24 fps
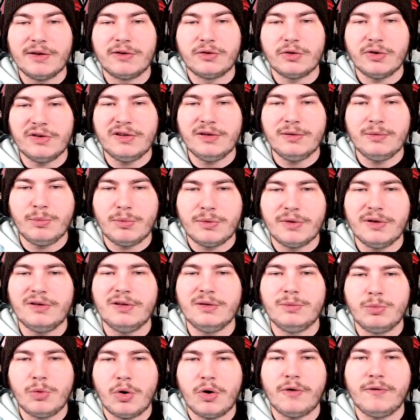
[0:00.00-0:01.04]
So this is
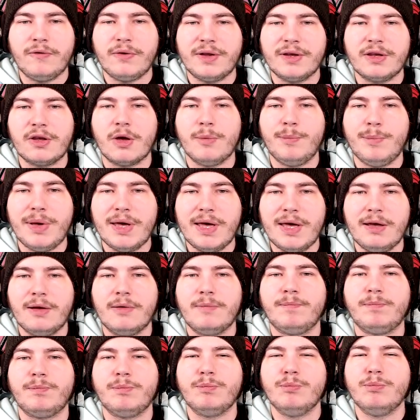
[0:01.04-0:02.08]
more of a pet
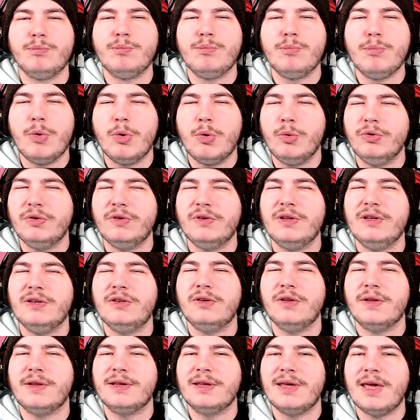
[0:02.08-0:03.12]
mostly
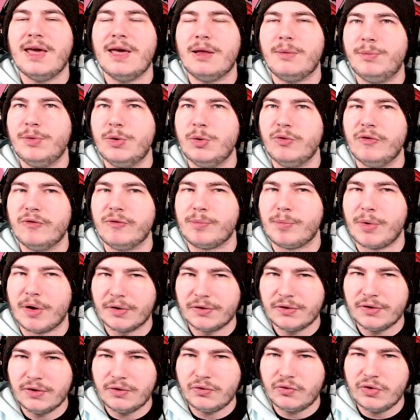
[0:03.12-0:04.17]
to help you with
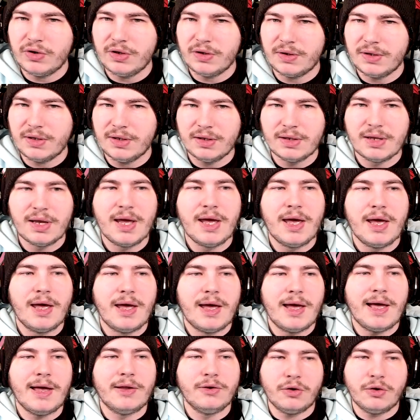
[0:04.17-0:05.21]
bosses really.
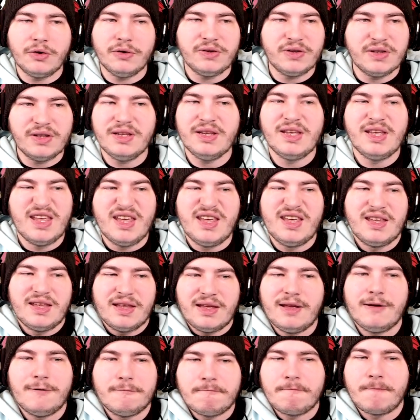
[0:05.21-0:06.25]
And honestly,
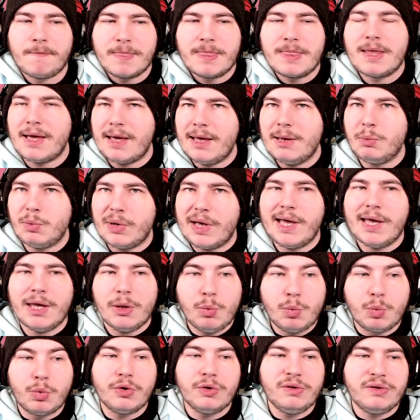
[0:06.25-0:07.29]
I
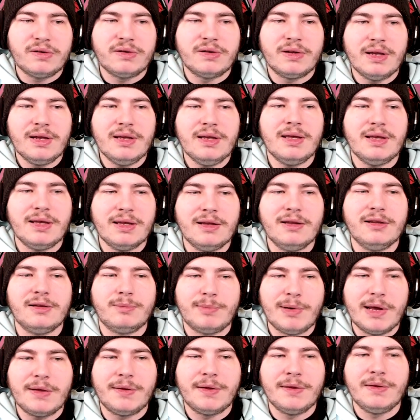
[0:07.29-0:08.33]
would say it is
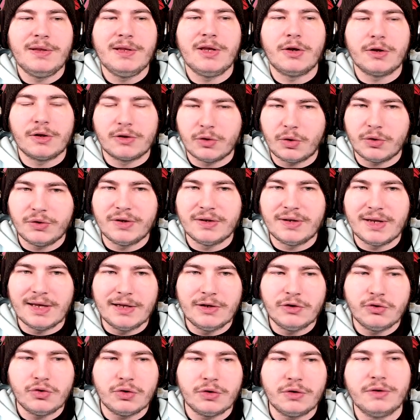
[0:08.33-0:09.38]
better than the Exalted
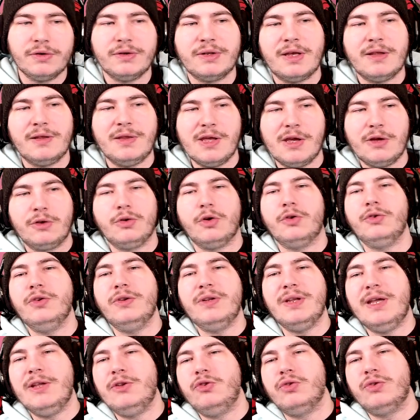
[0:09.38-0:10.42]
Angels. The Exalted
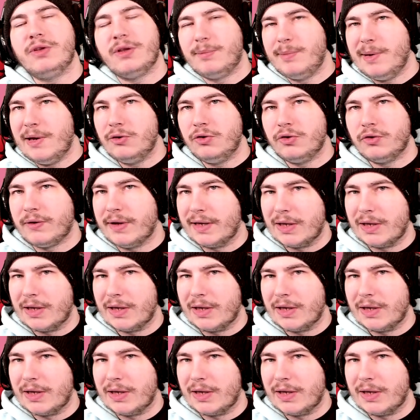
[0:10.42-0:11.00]
Angels are better just